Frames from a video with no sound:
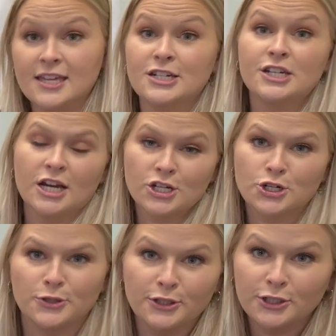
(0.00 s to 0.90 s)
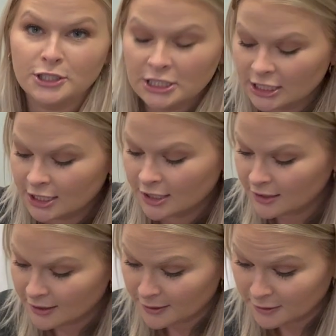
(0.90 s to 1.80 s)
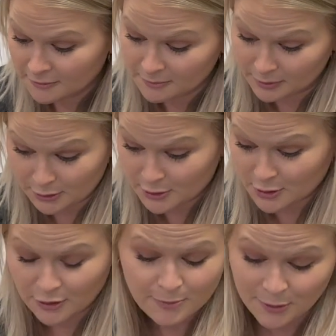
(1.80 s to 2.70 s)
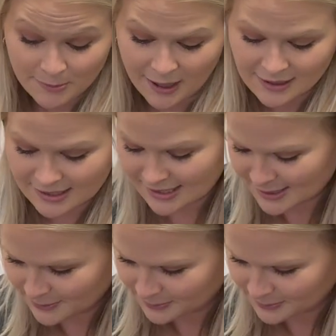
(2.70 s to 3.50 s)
industrial Bluetooth boombox.